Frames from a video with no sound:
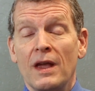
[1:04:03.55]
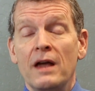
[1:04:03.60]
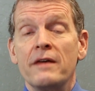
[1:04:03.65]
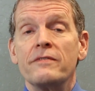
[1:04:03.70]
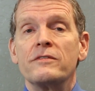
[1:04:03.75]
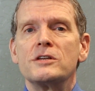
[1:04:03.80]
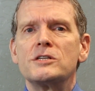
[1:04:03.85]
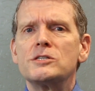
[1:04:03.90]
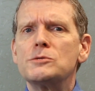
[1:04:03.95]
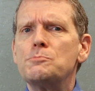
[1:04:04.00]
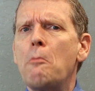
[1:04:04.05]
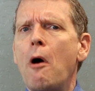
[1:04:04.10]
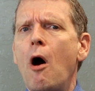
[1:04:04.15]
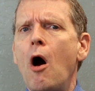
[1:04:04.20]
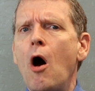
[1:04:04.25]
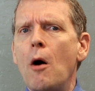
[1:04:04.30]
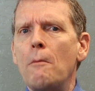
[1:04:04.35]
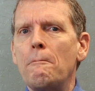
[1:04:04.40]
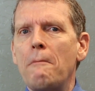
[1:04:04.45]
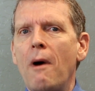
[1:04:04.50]
the
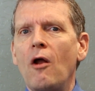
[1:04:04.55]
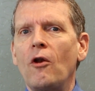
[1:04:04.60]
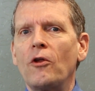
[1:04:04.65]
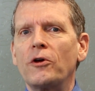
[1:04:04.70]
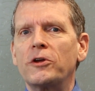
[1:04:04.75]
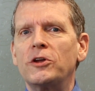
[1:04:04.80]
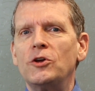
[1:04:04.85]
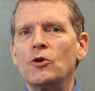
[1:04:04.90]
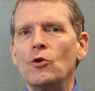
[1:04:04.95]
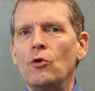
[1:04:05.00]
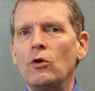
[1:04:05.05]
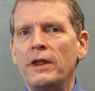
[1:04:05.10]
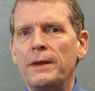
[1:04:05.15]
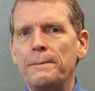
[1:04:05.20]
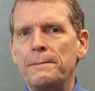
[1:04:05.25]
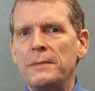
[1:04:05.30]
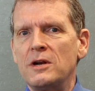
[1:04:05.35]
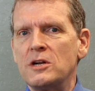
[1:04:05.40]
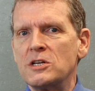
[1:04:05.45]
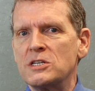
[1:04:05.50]
small molecule
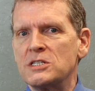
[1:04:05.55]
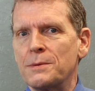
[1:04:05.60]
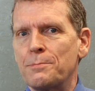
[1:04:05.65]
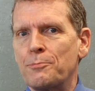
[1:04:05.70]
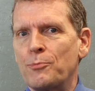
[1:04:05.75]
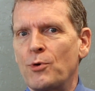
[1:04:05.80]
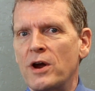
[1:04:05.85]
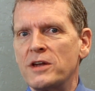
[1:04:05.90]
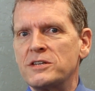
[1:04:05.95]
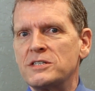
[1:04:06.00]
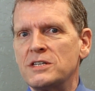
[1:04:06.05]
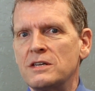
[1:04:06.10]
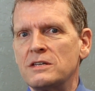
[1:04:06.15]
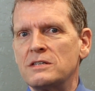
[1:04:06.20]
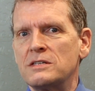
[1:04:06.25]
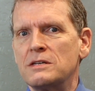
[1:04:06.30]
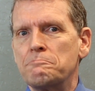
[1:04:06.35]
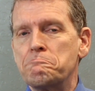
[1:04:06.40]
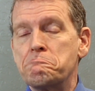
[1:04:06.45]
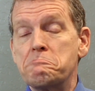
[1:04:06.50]

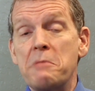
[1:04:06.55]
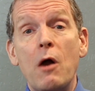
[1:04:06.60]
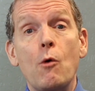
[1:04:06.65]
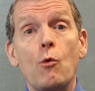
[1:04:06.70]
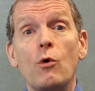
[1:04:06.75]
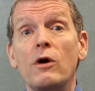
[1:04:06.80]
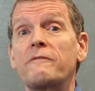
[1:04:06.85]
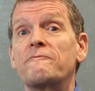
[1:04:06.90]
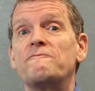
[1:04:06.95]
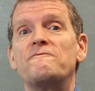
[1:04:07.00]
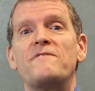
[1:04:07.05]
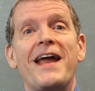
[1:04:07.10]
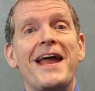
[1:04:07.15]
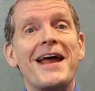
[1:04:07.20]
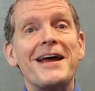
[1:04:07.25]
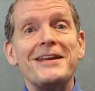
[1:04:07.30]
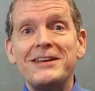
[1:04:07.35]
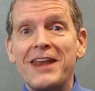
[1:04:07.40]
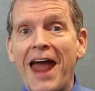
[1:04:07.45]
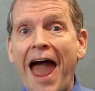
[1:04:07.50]
immunosuppressants, they work
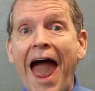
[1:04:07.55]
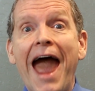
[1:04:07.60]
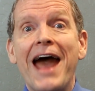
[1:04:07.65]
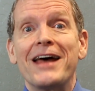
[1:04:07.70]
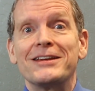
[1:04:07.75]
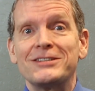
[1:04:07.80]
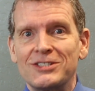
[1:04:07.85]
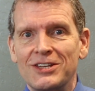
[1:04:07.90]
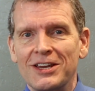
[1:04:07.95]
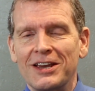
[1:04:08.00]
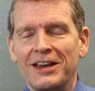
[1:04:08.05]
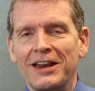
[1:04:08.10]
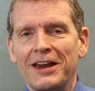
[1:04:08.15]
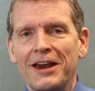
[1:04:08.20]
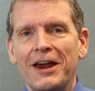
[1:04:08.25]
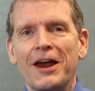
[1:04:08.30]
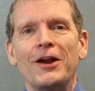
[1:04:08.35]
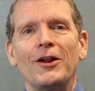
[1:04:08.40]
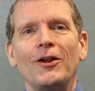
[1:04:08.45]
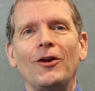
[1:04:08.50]
fantastic
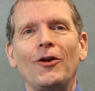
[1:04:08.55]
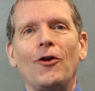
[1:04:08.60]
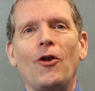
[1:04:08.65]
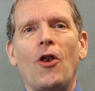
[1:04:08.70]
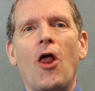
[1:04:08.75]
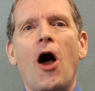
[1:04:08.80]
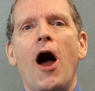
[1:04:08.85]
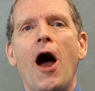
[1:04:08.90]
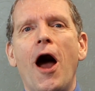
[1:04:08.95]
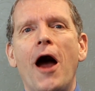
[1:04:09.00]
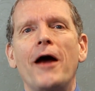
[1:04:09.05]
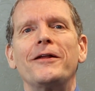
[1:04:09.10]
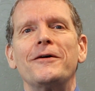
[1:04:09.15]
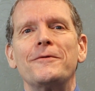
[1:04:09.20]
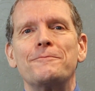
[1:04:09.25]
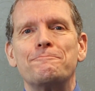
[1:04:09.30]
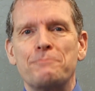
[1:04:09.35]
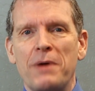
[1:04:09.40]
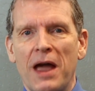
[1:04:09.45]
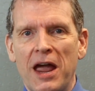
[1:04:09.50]
in a lot
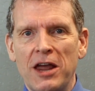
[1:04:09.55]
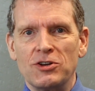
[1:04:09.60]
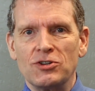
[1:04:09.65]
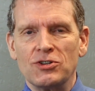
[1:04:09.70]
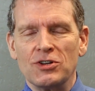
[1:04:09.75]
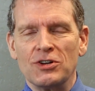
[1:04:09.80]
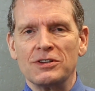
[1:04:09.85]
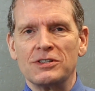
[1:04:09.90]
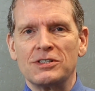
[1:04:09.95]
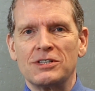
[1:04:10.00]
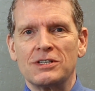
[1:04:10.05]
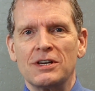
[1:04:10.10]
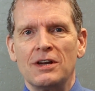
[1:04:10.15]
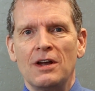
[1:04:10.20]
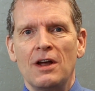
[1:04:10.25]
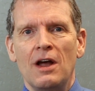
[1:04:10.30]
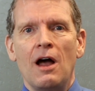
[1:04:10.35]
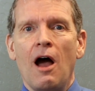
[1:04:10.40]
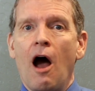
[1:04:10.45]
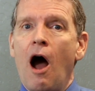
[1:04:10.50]
of patients.
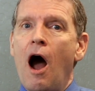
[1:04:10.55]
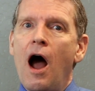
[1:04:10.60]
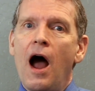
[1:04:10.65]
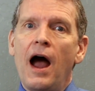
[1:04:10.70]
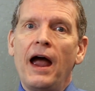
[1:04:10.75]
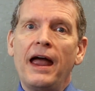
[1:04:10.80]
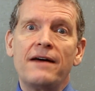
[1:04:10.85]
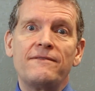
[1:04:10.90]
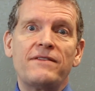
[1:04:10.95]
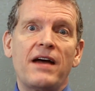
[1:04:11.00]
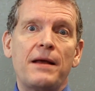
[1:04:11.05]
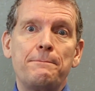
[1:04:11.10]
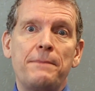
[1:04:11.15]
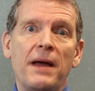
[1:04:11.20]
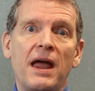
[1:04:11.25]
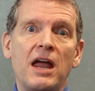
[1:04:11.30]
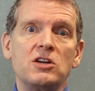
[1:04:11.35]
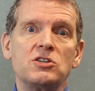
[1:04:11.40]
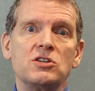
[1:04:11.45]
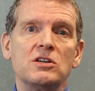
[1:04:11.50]
I have had
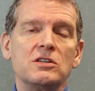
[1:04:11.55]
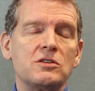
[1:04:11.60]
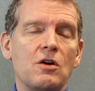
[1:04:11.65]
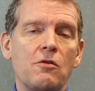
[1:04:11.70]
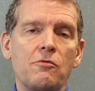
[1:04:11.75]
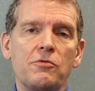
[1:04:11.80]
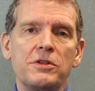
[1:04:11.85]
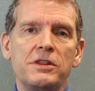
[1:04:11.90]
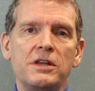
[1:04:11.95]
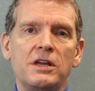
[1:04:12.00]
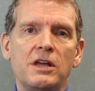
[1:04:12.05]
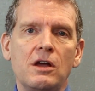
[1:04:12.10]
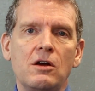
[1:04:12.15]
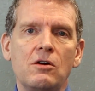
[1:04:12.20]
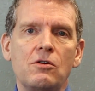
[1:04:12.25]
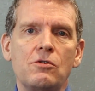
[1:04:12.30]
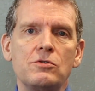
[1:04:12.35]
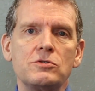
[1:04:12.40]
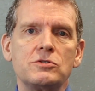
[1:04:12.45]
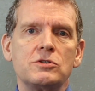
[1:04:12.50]
patients over the
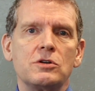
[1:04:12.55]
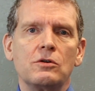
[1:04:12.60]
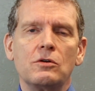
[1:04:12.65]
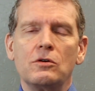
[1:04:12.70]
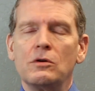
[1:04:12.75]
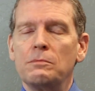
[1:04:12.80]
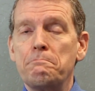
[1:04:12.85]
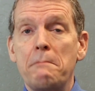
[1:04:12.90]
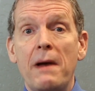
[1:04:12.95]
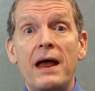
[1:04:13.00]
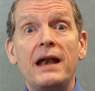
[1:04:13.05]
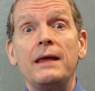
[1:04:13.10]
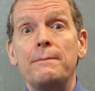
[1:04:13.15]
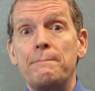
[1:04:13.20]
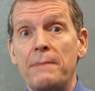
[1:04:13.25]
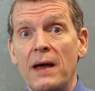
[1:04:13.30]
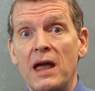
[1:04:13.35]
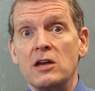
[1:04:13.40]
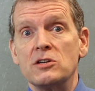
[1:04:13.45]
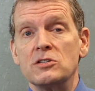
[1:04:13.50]
years, many
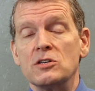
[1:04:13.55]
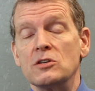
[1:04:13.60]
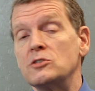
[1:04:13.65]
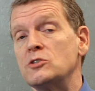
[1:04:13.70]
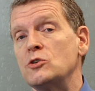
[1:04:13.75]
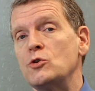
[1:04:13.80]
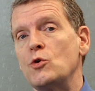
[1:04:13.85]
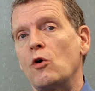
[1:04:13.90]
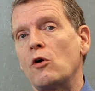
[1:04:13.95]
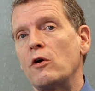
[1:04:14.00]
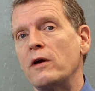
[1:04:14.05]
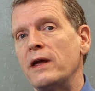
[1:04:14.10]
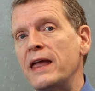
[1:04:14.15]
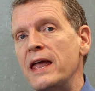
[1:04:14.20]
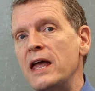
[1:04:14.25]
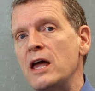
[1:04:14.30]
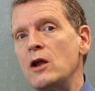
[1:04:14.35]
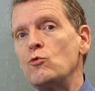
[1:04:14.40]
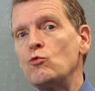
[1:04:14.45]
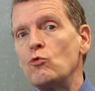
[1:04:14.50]
patients who are
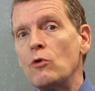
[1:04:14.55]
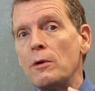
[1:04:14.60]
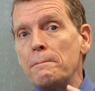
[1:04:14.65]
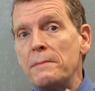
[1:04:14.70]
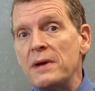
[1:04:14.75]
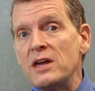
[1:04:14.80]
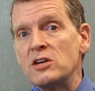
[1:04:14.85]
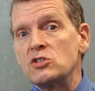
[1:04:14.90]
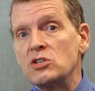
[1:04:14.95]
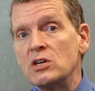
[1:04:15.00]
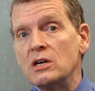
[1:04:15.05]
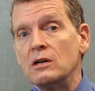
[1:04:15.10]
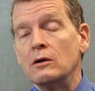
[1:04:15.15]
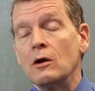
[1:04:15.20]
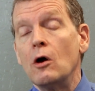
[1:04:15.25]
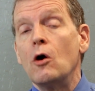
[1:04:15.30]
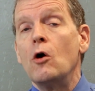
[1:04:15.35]
in remission